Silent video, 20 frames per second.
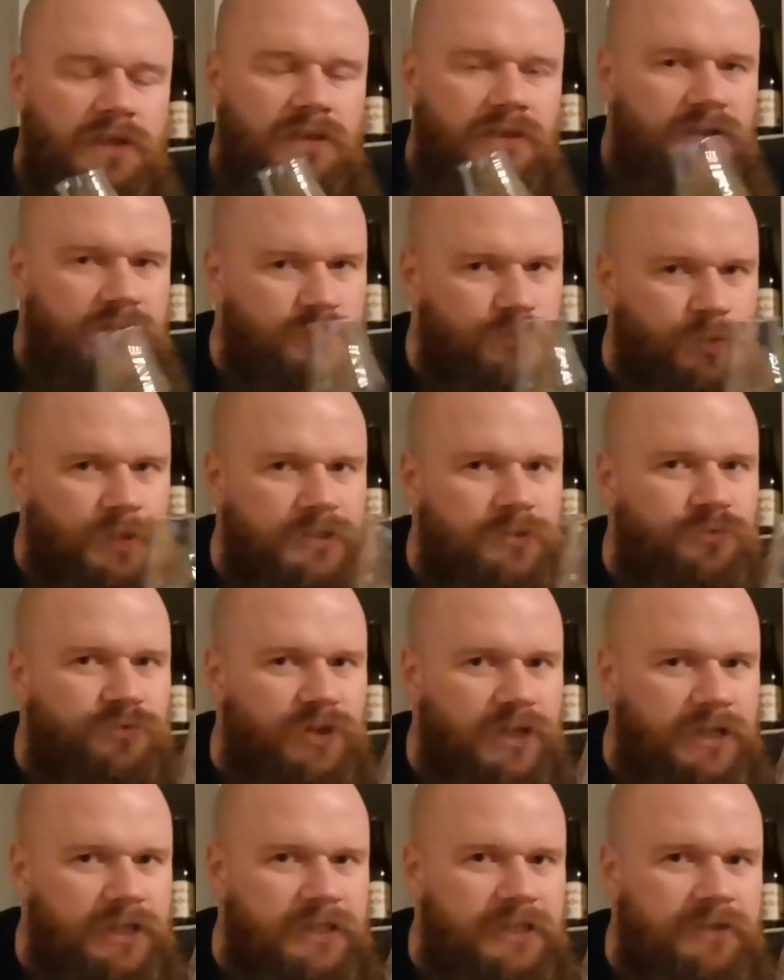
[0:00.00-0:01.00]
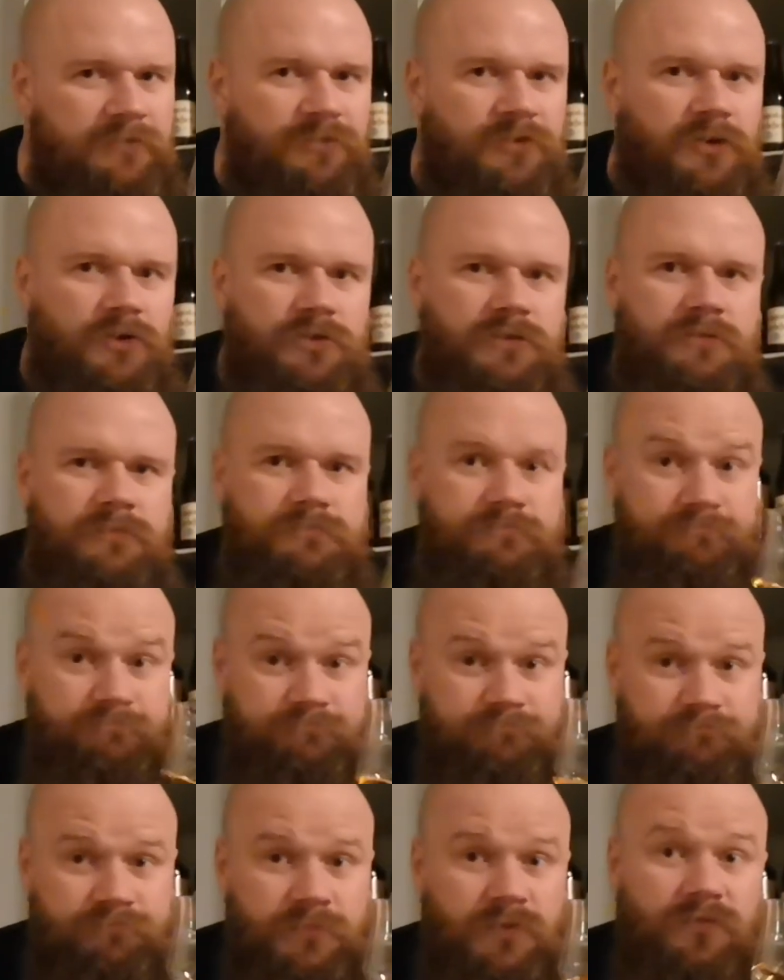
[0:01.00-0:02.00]
this one is really difficult
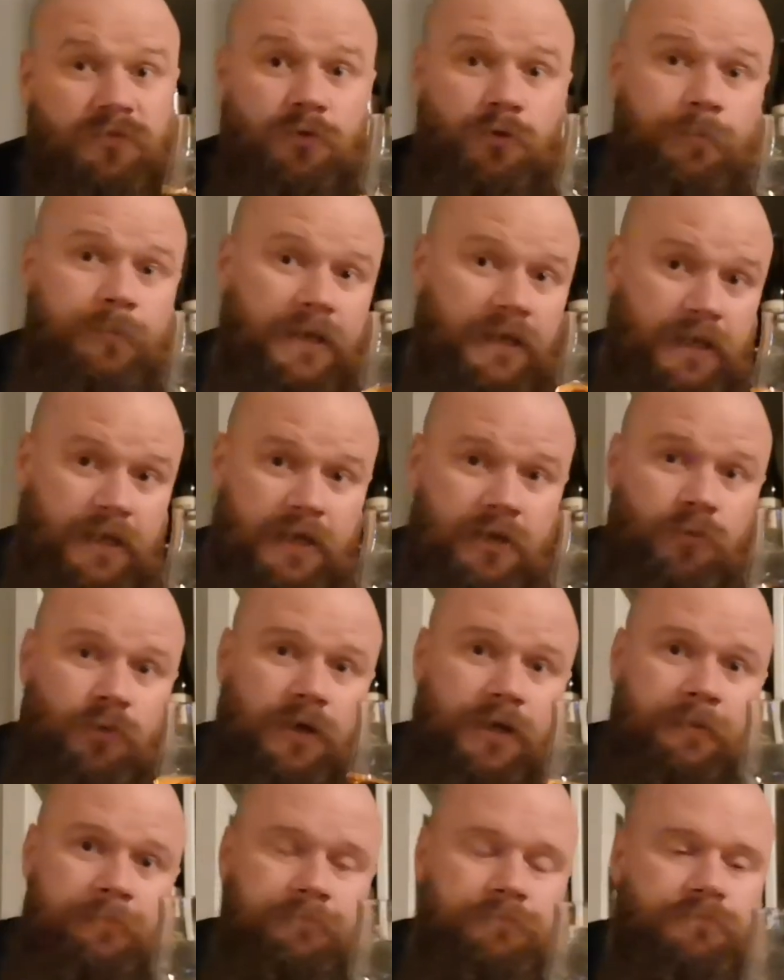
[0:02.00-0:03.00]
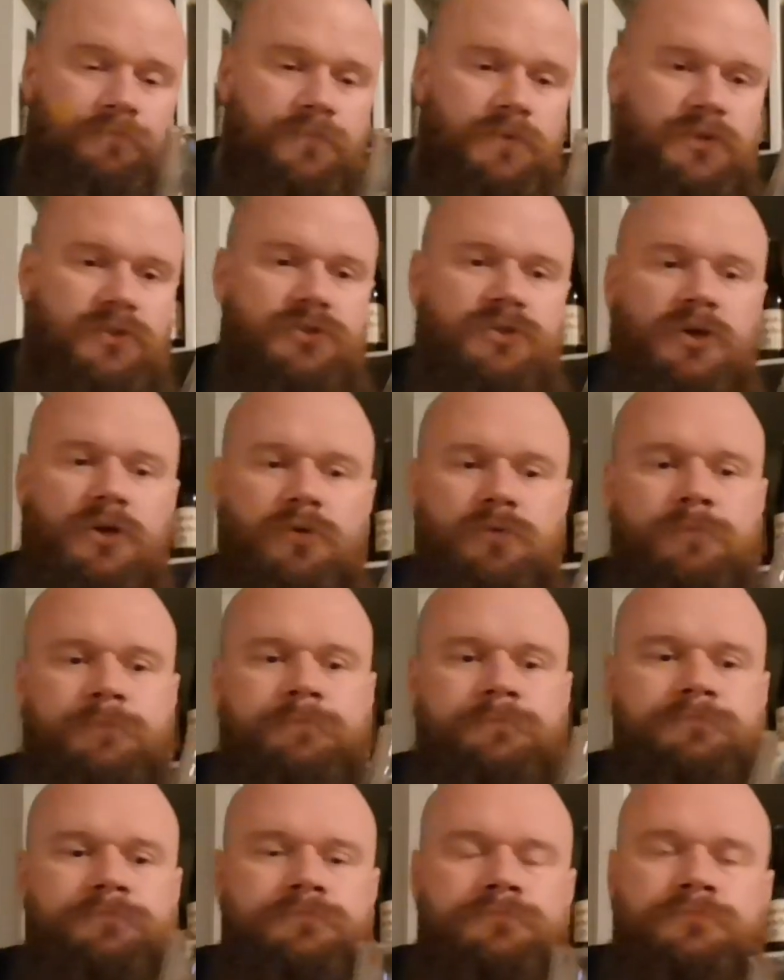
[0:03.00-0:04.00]
for me anyway. So,
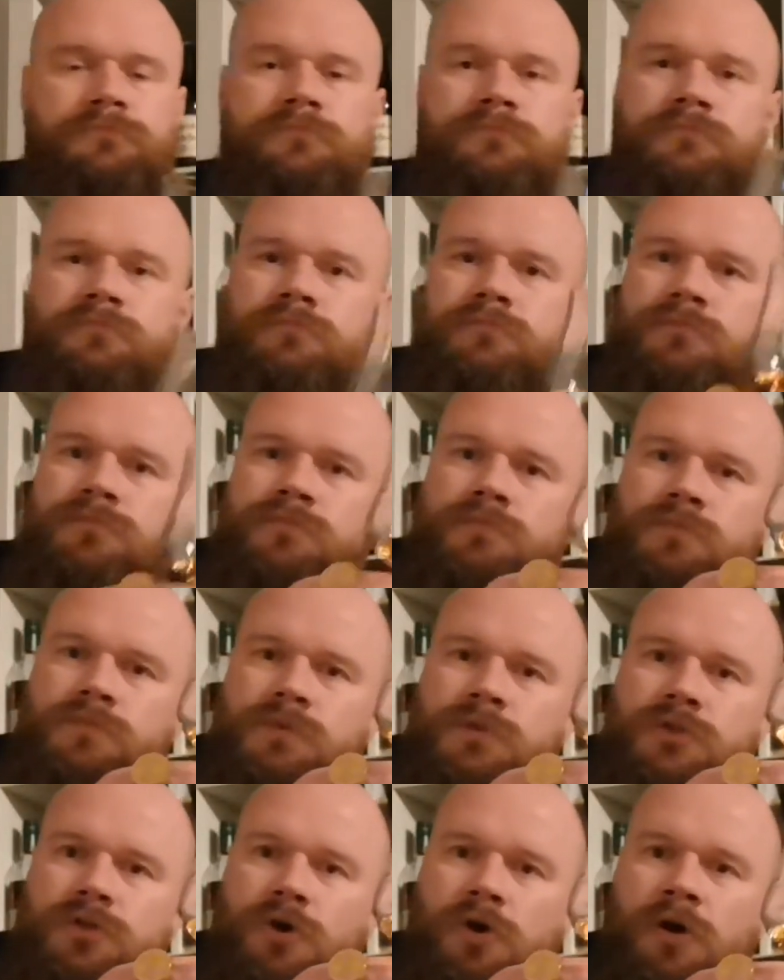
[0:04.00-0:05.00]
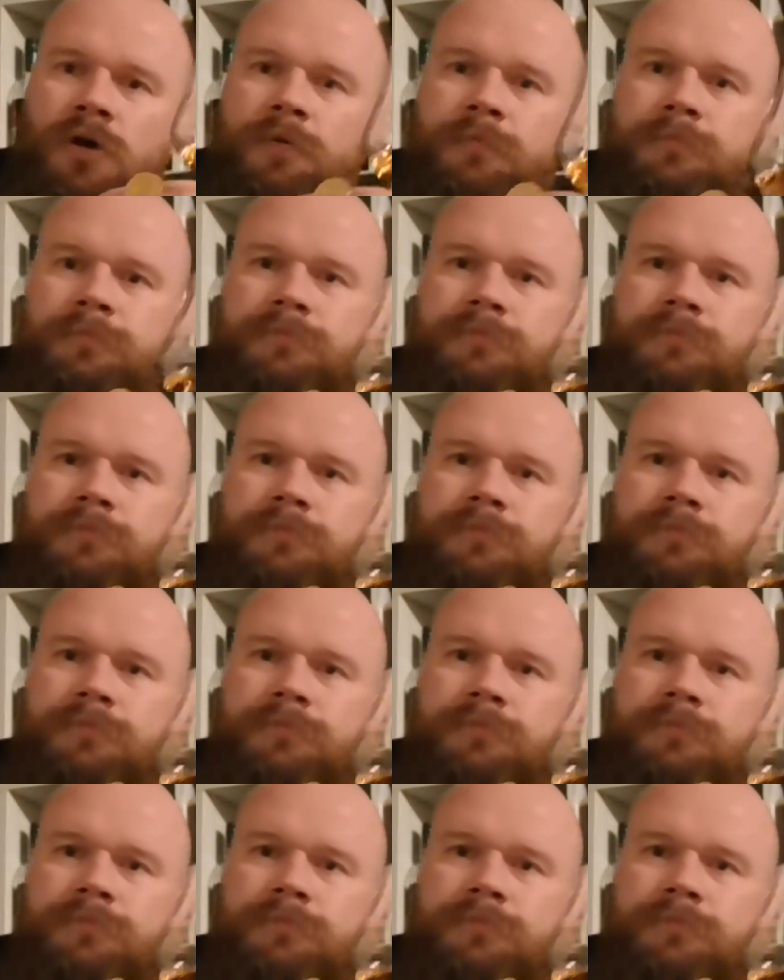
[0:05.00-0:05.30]
skål.